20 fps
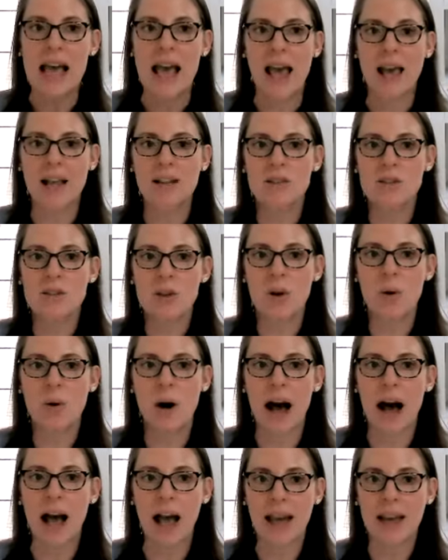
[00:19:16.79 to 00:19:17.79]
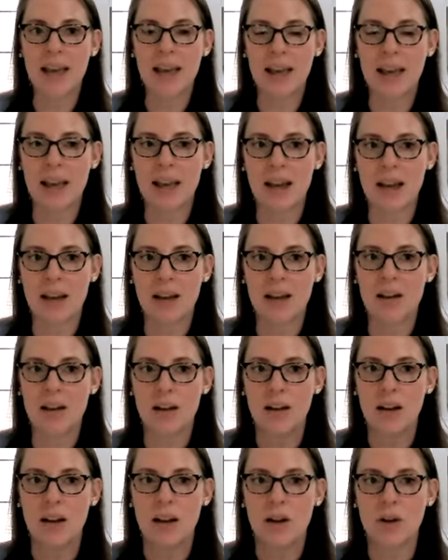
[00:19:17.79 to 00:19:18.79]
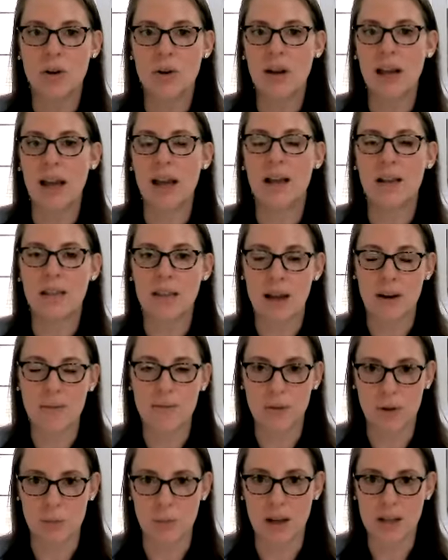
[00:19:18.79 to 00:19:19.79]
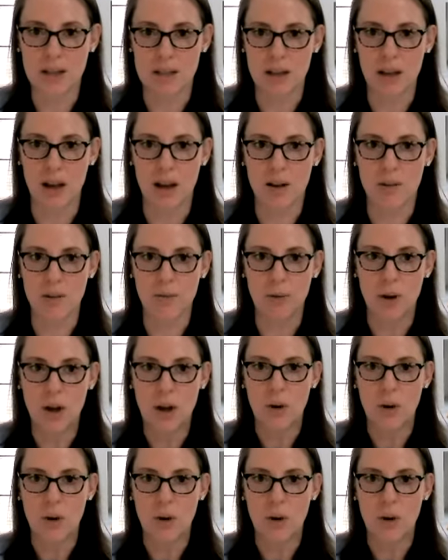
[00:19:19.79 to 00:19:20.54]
And so I can create that for myself